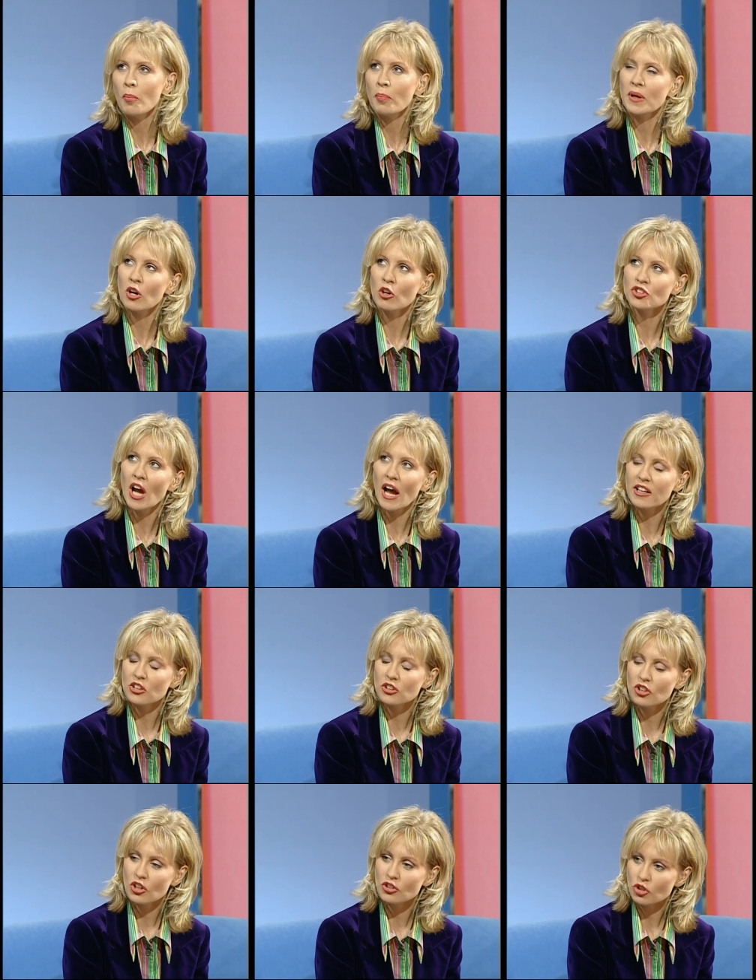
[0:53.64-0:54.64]
Because you had
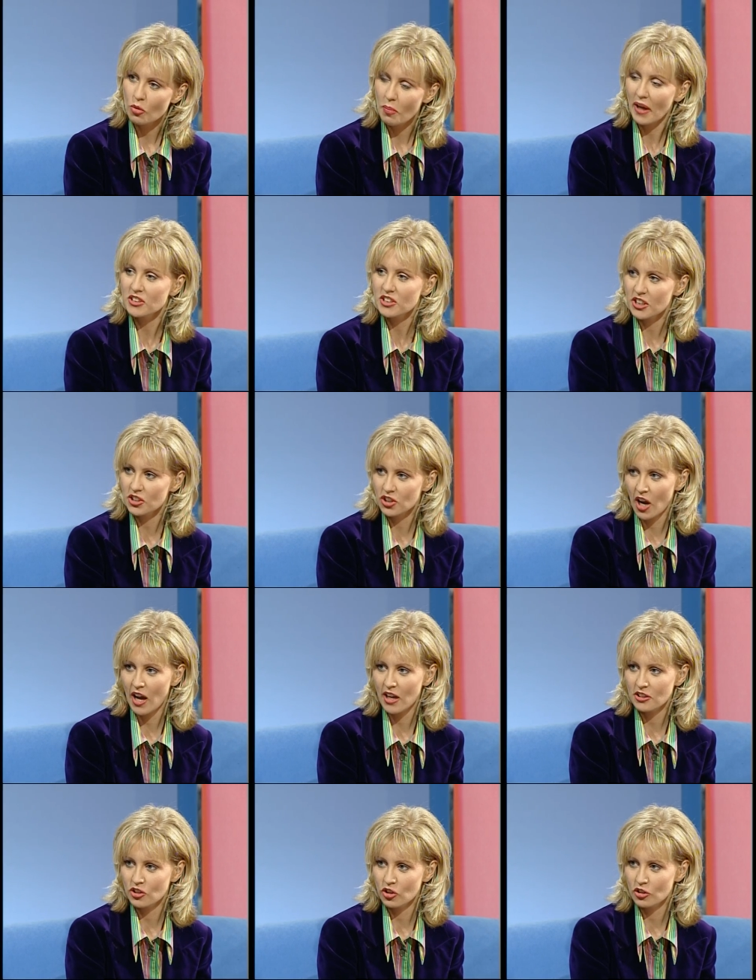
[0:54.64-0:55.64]
a traumatic
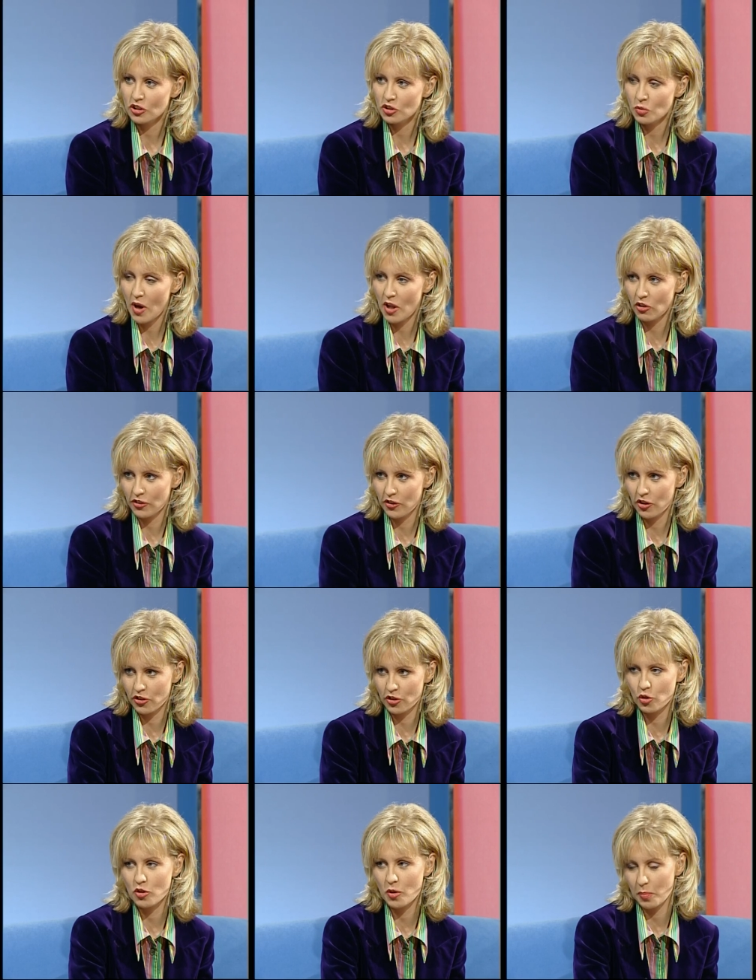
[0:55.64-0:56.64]
childhood as well,
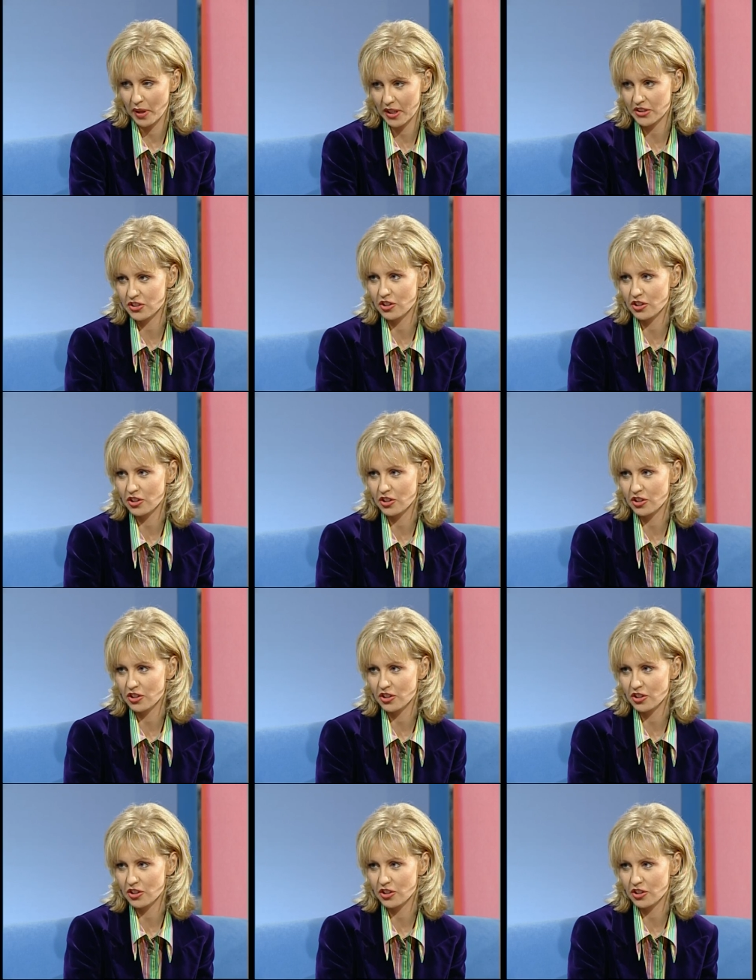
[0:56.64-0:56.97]
through the Blitz